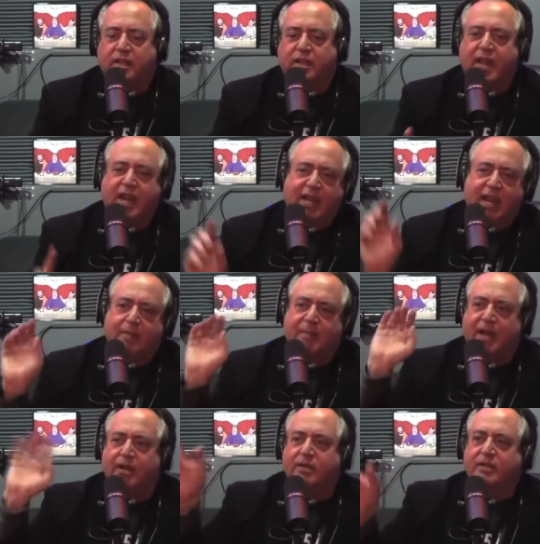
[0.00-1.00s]
They came
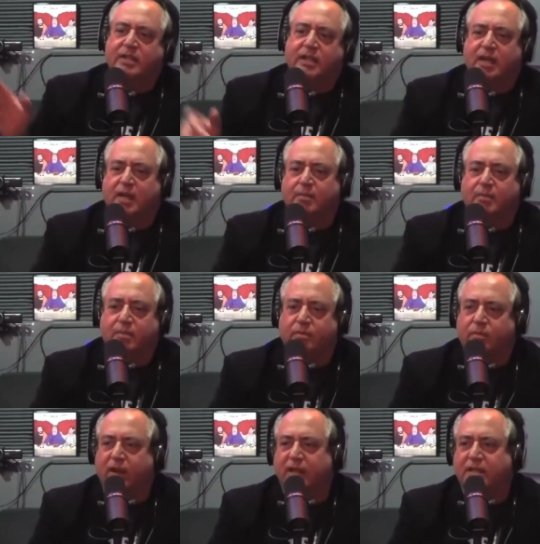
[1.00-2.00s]
out and said I'm
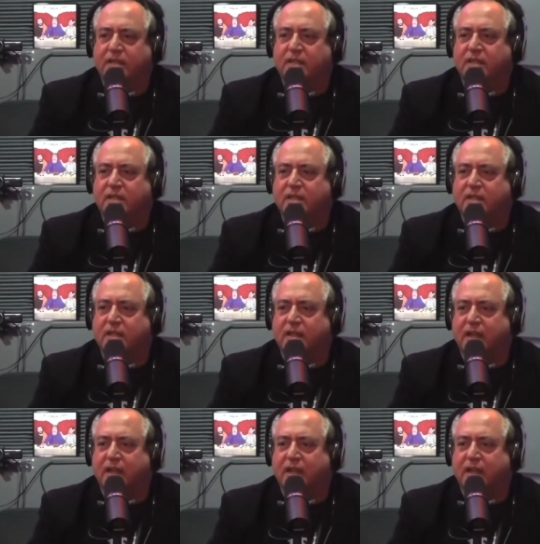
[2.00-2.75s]
racist